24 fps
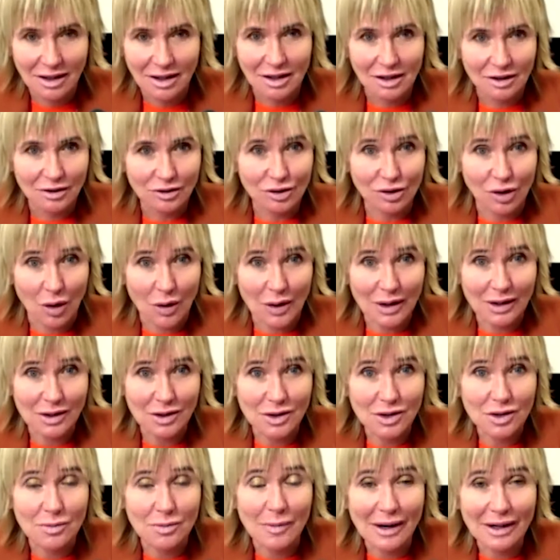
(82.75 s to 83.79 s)
growing at a
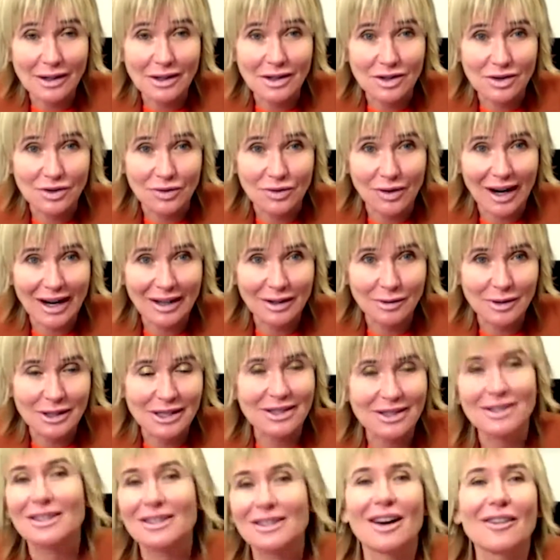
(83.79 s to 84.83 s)
tremendous rate. We
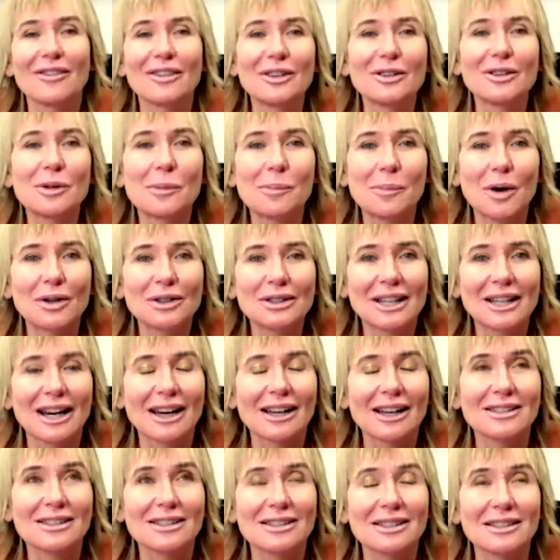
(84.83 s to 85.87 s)
discover in the
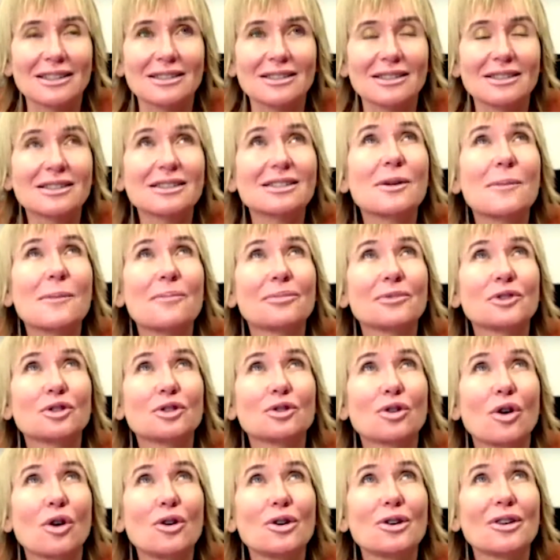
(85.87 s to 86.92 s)
podcast it's
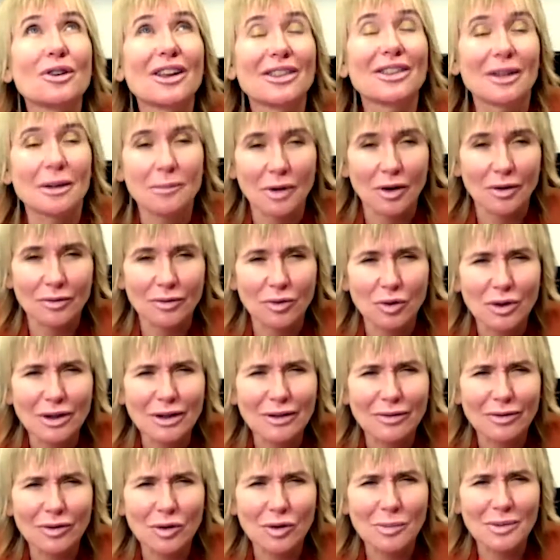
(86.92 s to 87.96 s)
grown, I think, by
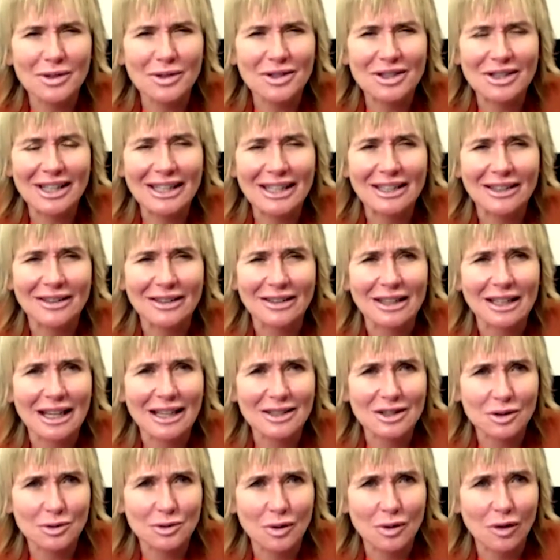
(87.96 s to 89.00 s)
44% in the last
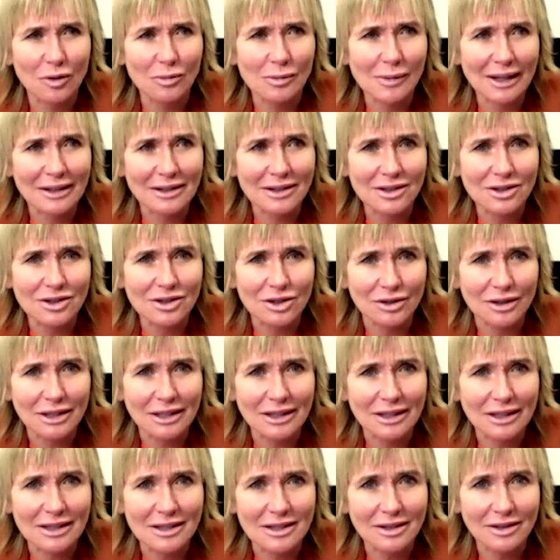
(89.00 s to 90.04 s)
12 months during
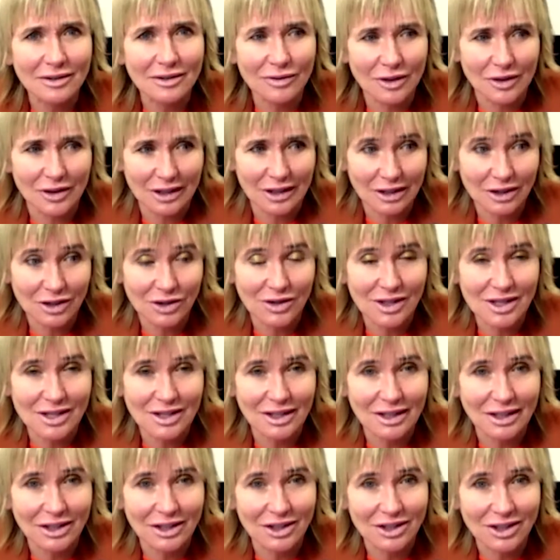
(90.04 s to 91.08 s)
these very interesting
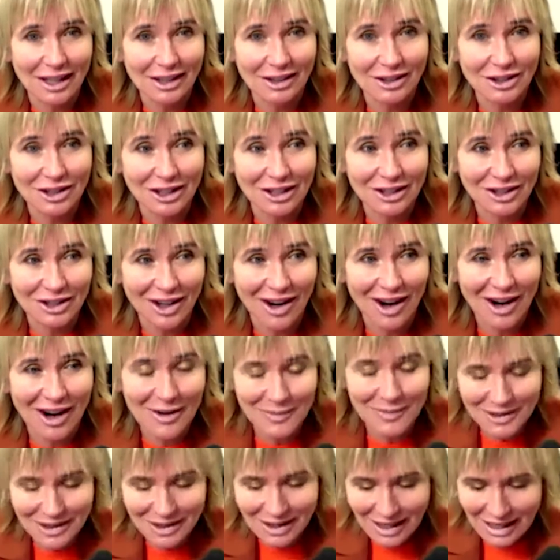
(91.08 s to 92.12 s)
and challenging
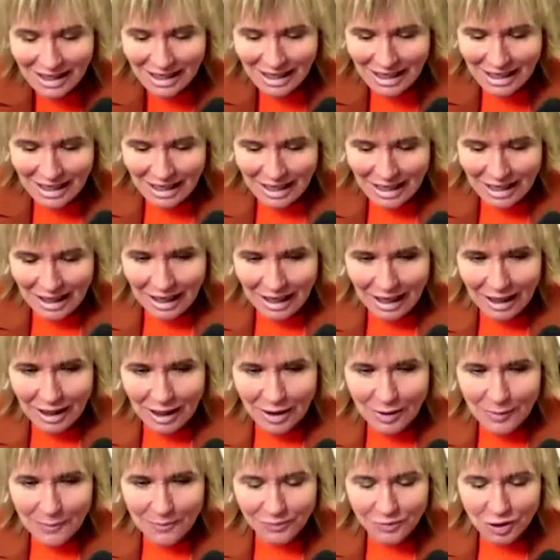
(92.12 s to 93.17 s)
times.
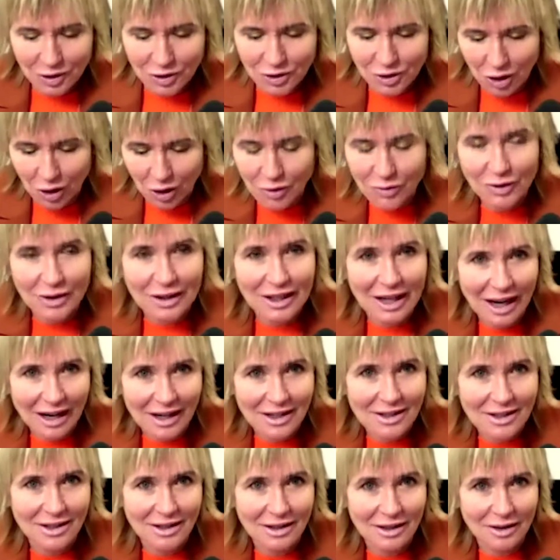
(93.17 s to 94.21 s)
Sophie has
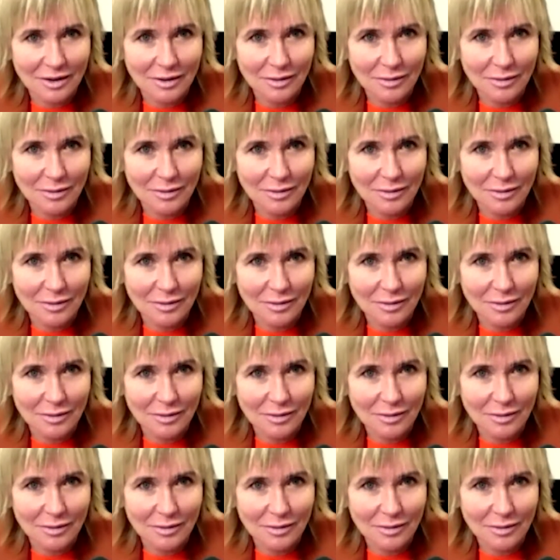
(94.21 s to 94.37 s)
uh,